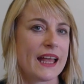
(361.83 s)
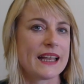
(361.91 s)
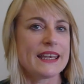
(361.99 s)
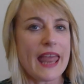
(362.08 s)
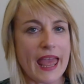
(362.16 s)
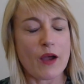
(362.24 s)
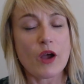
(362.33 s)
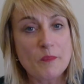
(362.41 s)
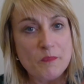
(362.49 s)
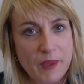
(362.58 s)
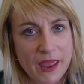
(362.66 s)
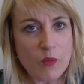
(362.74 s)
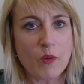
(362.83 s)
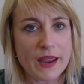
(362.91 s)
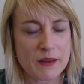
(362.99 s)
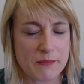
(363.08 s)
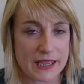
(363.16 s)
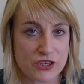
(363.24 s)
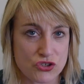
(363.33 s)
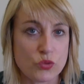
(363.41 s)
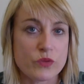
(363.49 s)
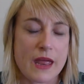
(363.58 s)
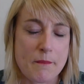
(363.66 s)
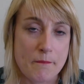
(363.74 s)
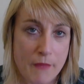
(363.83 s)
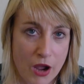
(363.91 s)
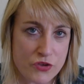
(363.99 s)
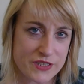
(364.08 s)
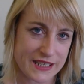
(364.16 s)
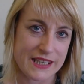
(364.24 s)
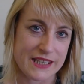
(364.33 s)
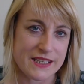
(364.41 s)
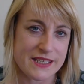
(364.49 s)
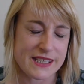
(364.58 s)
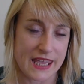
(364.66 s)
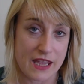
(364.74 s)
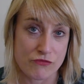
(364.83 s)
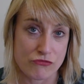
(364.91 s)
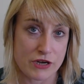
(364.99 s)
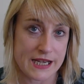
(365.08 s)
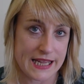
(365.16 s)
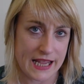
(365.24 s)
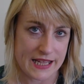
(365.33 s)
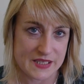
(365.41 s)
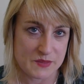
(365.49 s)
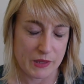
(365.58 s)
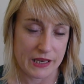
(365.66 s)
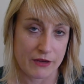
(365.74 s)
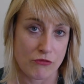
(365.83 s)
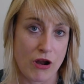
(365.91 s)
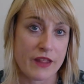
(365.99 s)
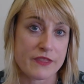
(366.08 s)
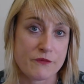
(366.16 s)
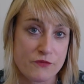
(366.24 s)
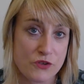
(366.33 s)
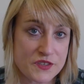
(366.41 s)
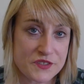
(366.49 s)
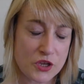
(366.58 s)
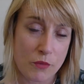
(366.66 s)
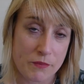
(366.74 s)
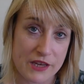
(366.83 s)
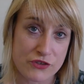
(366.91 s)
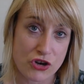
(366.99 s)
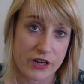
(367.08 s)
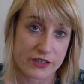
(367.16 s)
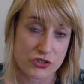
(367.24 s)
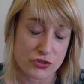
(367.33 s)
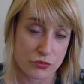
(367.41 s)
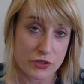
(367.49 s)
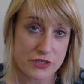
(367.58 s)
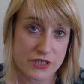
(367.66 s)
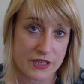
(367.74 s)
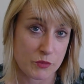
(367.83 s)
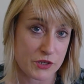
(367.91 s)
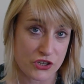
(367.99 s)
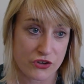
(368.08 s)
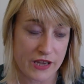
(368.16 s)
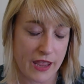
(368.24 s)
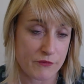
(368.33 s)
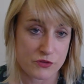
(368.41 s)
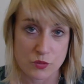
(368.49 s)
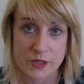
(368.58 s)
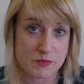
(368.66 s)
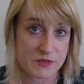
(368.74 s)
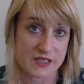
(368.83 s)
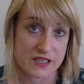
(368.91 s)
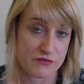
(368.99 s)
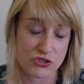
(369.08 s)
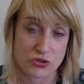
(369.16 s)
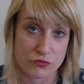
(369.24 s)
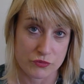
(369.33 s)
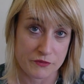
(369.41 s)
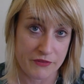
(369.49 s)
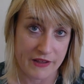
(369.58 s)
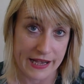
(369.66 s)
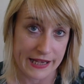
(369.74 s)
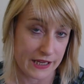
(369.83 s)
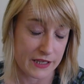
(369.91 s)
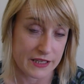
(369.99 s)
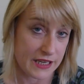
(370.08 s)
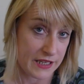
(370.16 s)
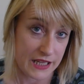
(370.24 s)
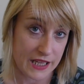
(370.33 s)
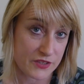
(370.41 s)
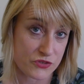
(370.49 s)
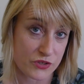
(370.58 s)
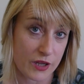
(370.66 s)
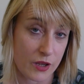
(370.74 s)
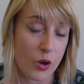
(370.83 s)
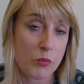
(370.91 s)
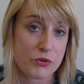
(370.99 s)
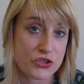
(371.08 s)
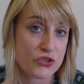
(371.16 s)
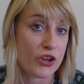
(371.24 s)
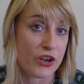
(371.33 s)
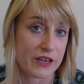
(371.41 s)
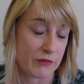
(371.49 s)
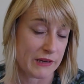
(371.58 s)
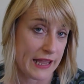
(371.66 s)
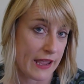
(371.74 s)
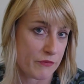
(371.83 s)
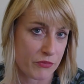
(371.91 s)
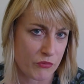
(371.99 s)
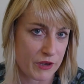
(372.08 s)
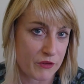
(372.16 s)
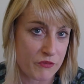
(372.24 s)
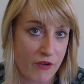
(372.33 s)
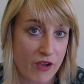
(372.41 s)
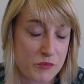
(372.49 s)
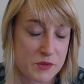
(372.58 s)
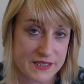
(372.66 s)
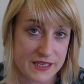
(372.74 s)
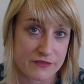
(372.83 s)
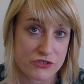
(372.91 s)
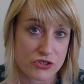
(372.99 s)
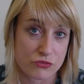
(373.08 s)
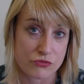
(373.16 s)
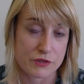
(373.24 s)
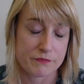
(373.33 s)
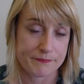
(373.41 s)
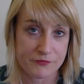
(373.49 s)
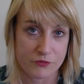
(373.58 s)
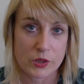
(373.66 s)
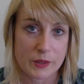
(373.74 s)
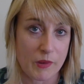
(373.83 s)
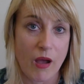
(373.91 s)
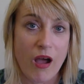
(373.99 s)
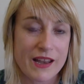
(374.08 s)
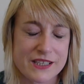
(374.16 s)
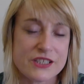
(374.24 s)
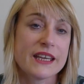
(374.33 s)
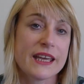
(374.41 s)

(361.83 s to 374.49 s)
Now, a better way to make sure that most kids get reading and spelling right the first time they try to do it, and we don't have 20% of children failing and needing extra help. We should only really have 3 to 5% of children falling behind